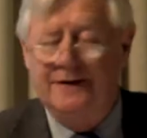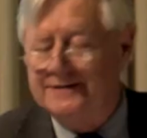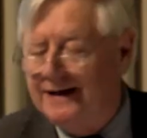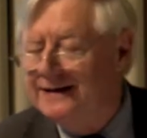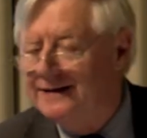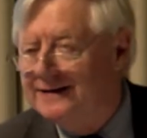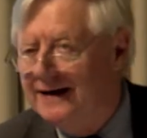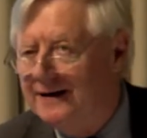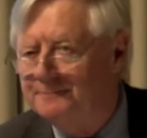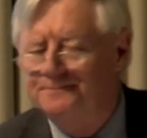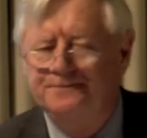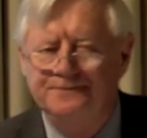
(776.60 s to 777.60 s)
as I can tell,
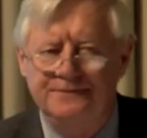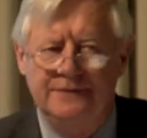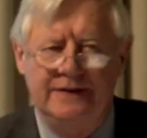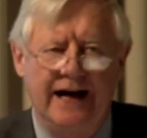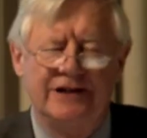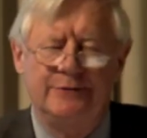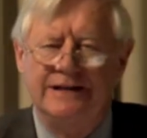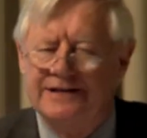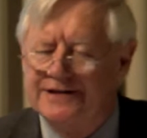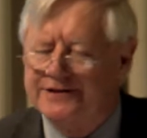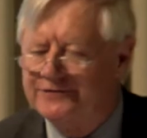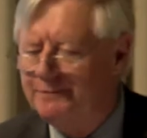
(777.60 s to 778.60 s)
the actual
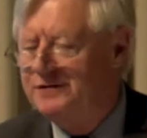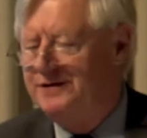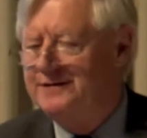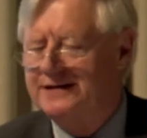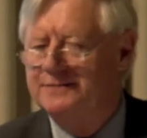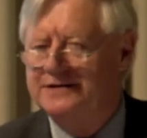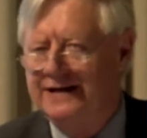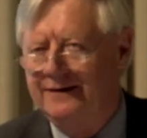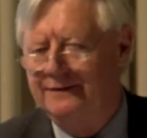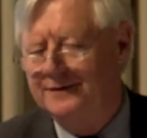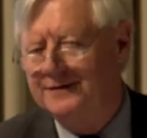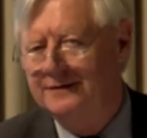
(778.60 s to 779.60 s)
inscriptions
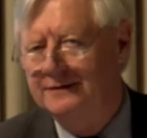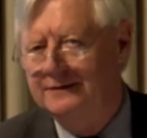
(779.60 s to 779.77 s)
themselves